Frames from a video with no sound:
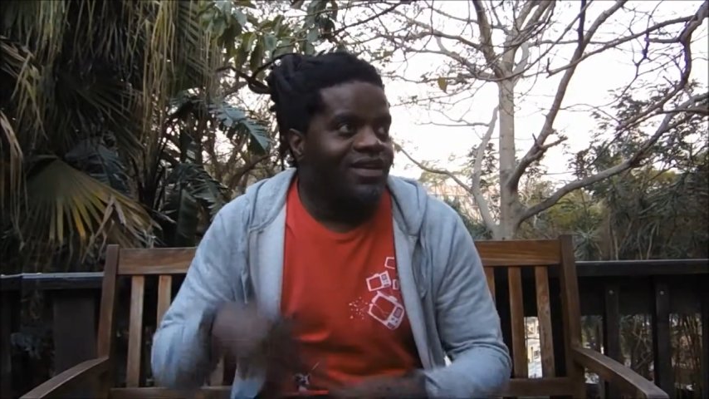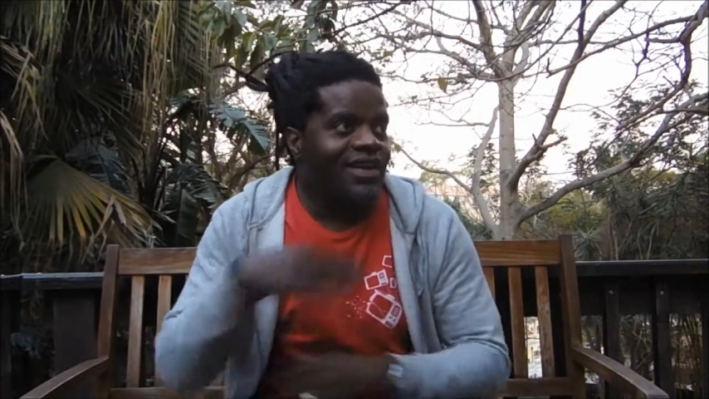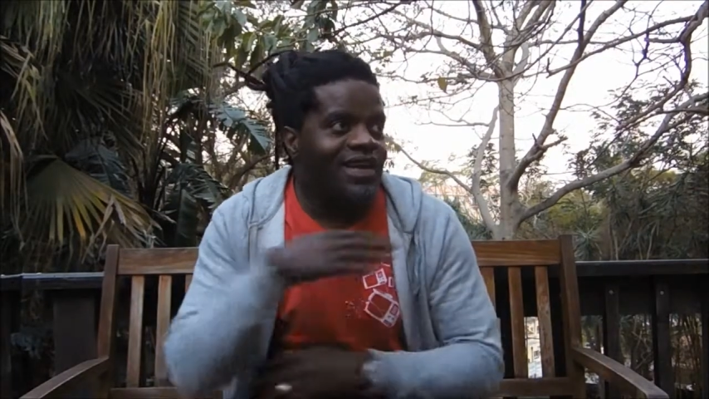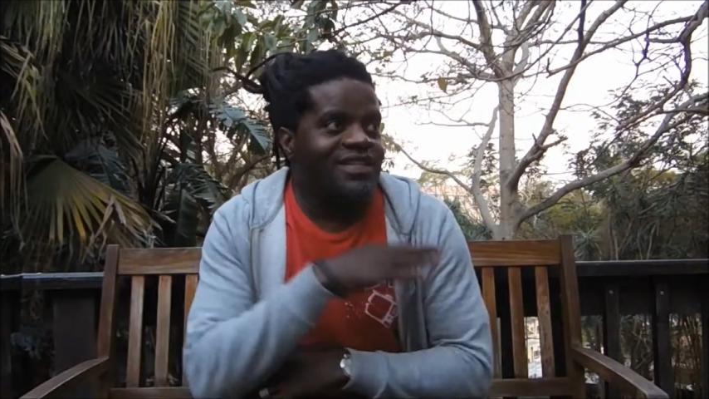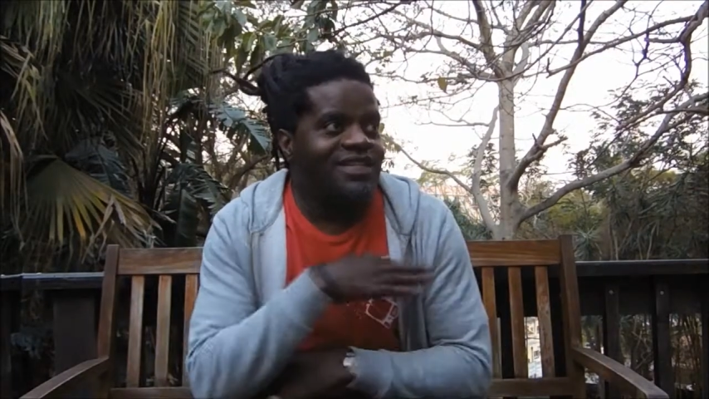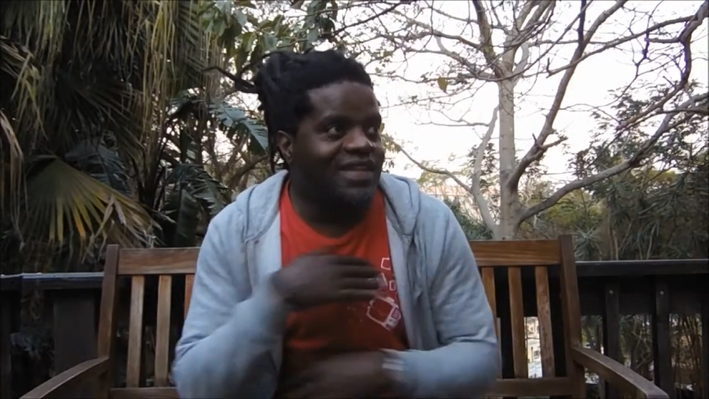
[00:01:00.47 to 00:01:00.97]

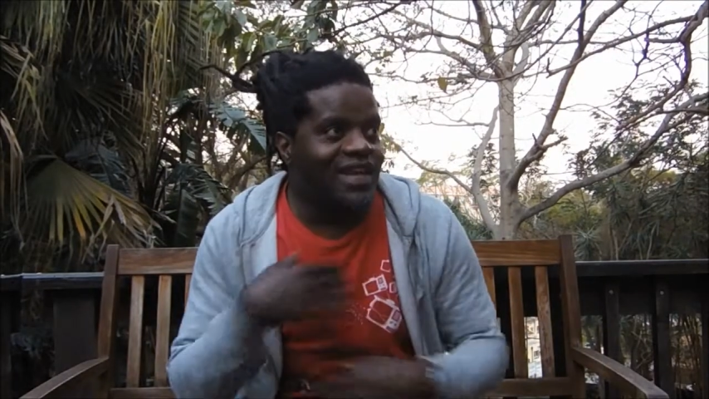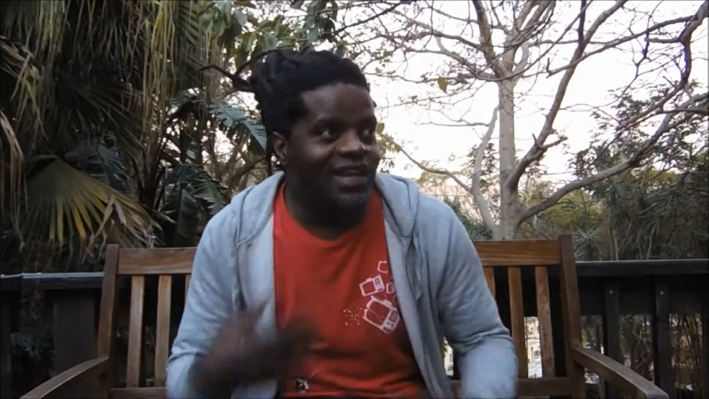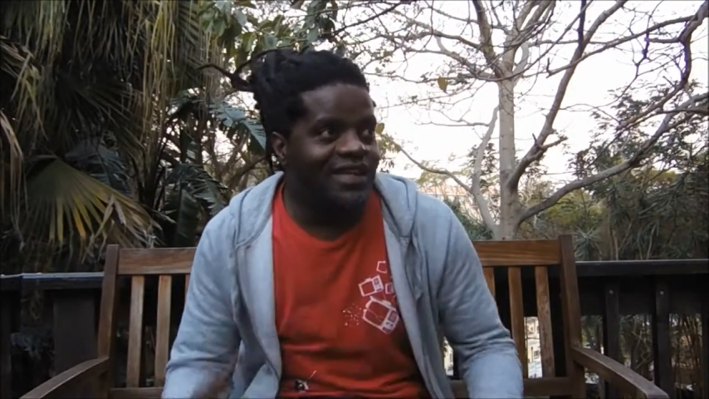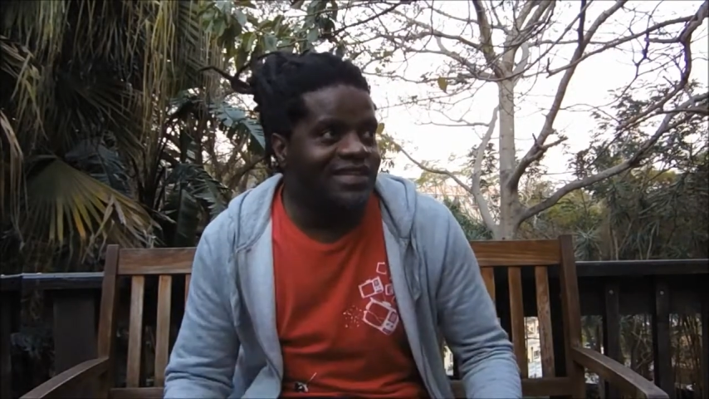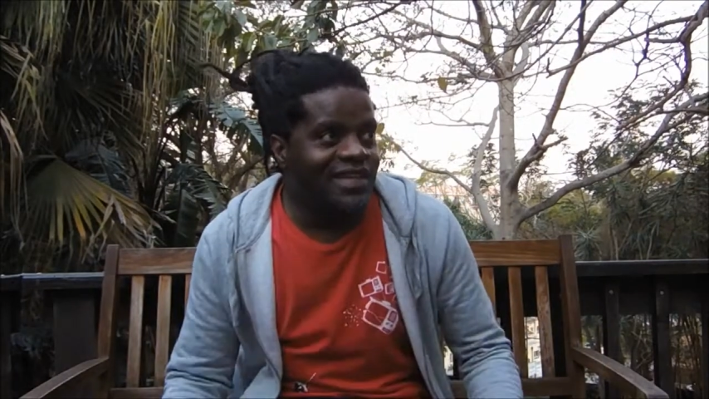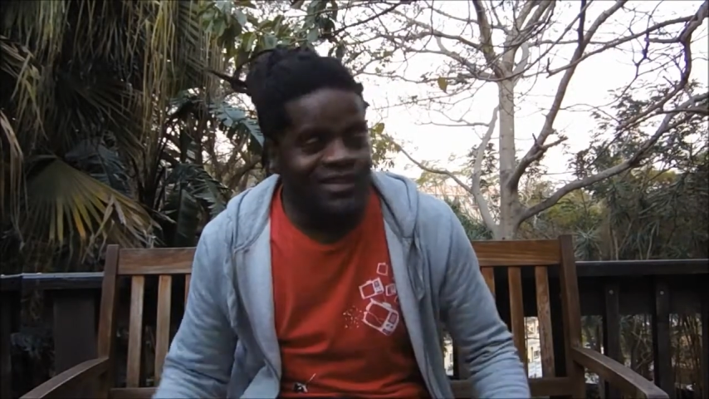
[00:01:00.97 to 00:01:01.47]
like
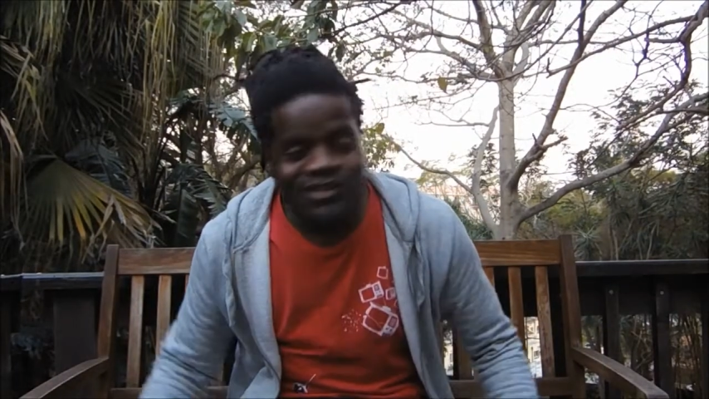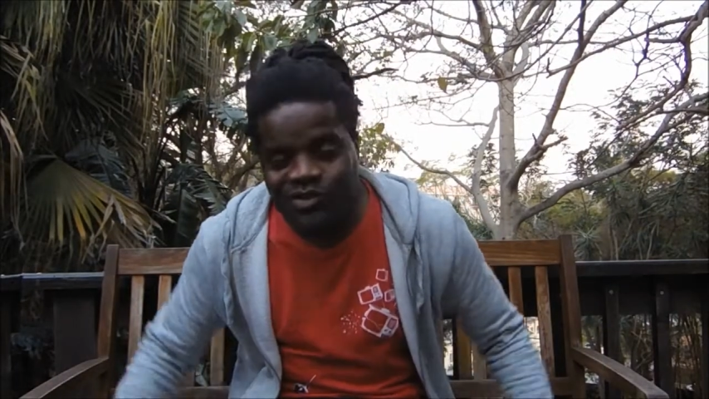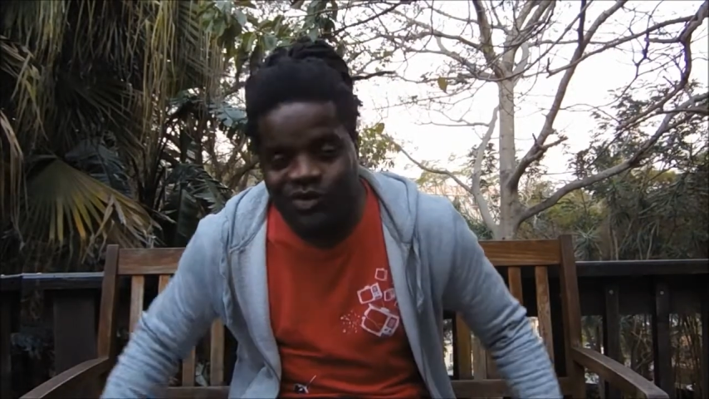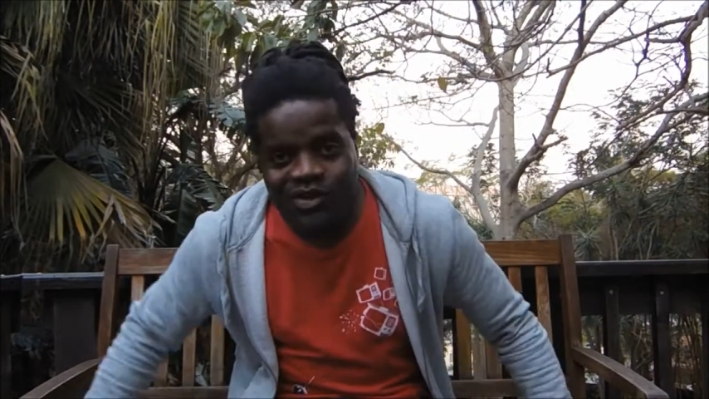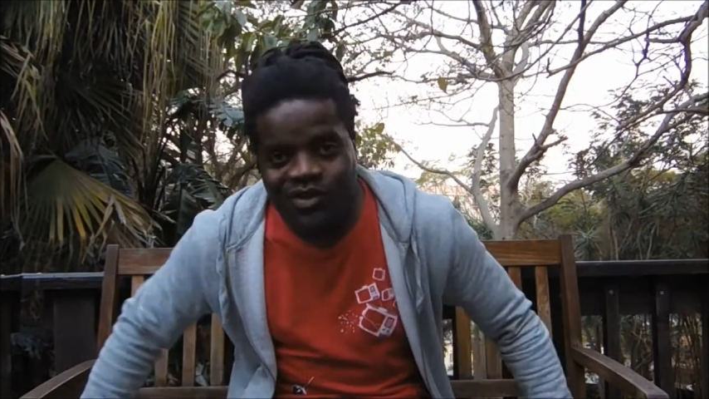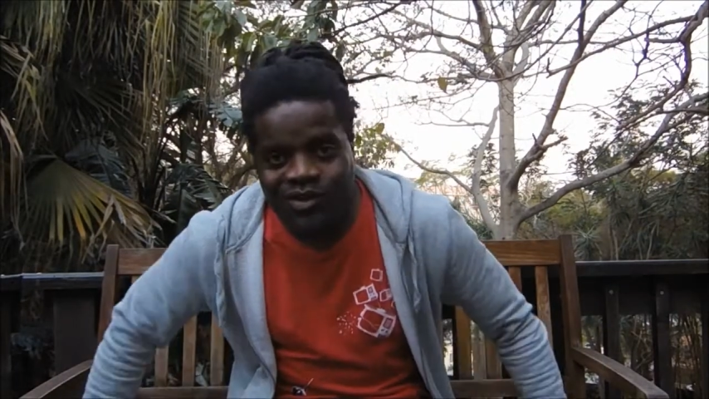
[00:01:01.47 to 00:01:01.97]
snakes and doing